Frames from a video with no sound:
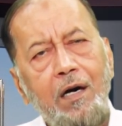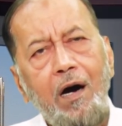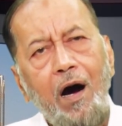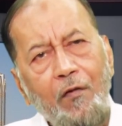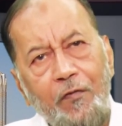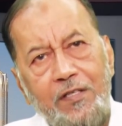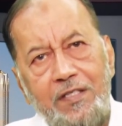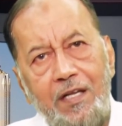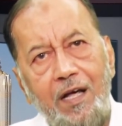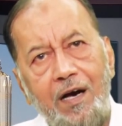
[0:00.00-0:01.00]
Offer
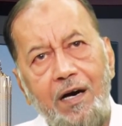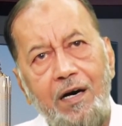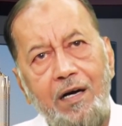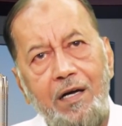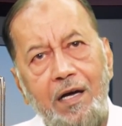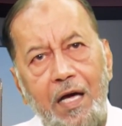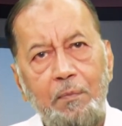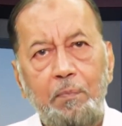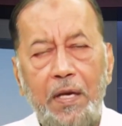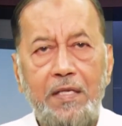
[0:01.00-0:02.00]
salah
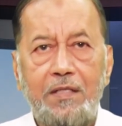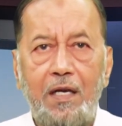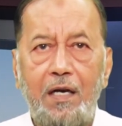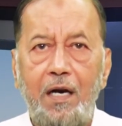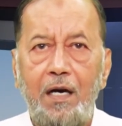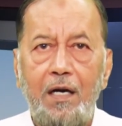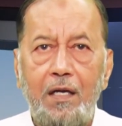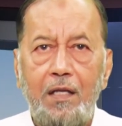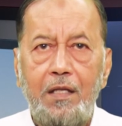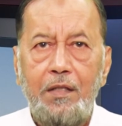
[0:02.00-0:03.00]
and pay zakah.
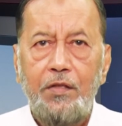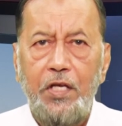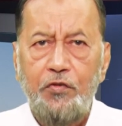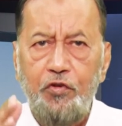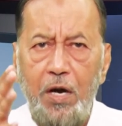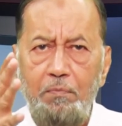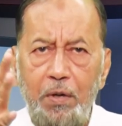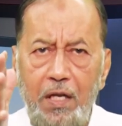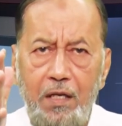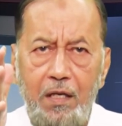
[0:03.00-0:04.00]
They
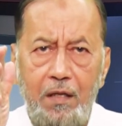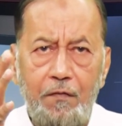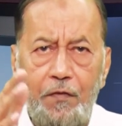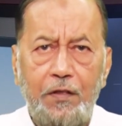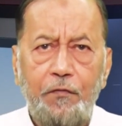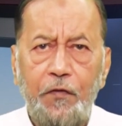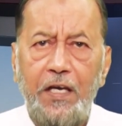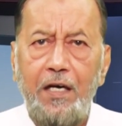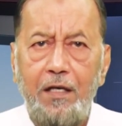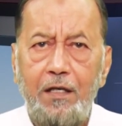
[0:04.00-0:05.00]
tremble with
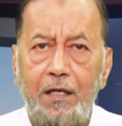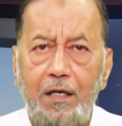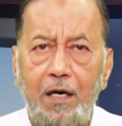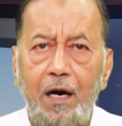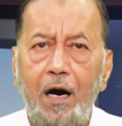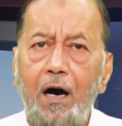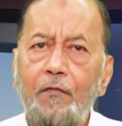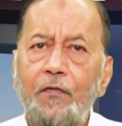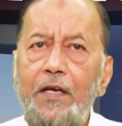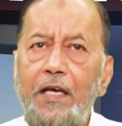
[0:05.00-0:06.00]
fear
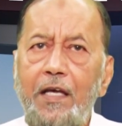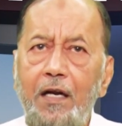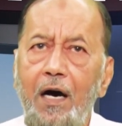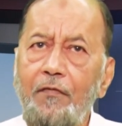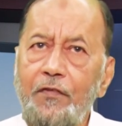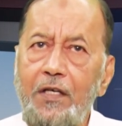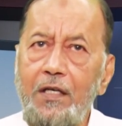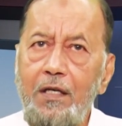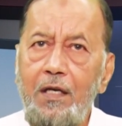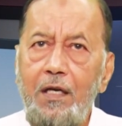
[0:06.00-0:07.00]
of
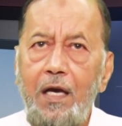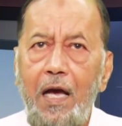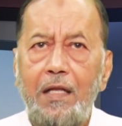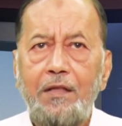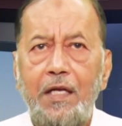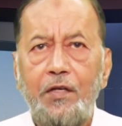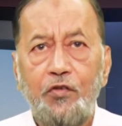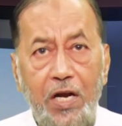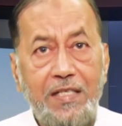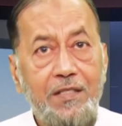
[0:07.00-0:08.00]
hereafter, and they
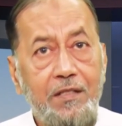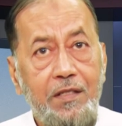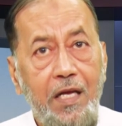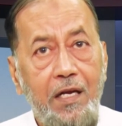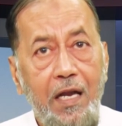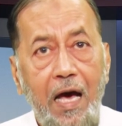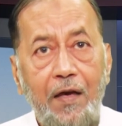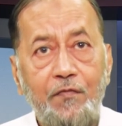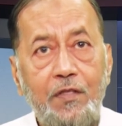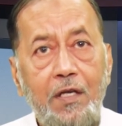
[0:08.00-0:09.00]
dress their
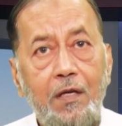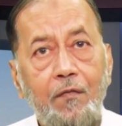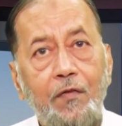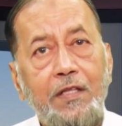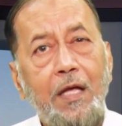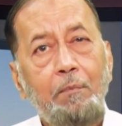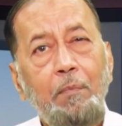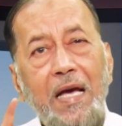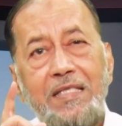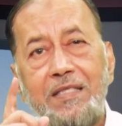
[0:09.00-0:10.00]
lives with the
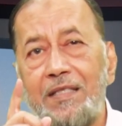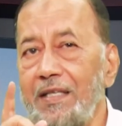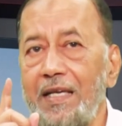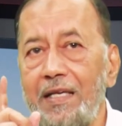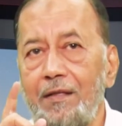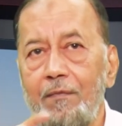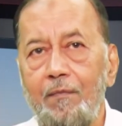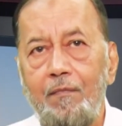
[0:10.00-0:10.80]
best deed.